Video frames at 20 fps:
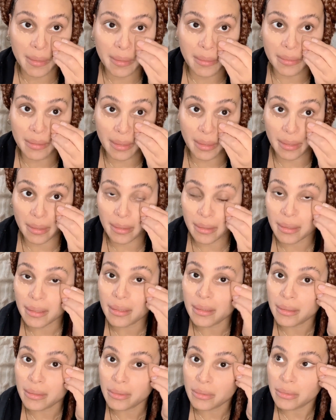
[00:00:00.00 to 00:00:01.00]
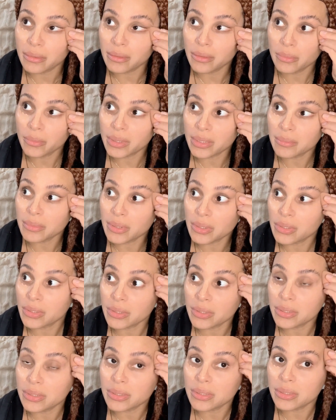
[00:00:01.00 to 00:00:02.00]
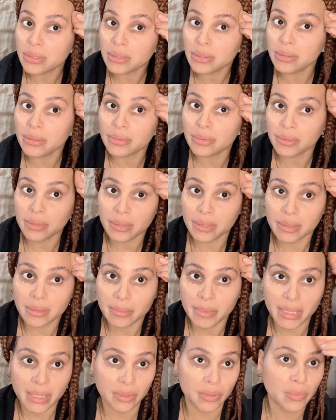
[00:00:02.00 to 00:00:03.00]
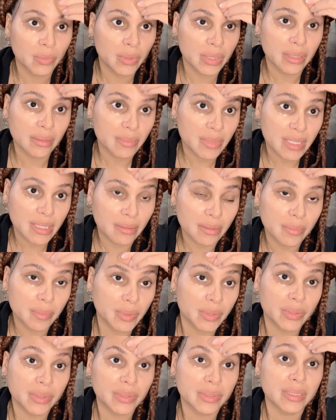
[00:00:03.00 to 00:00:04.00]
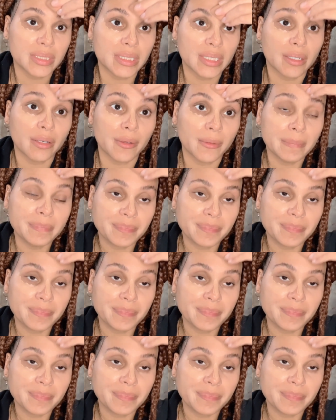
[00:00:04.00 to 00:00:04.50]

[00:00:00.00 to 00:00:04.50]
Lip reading: like, you want them to look good too, you know what I mean? You want them sellable. So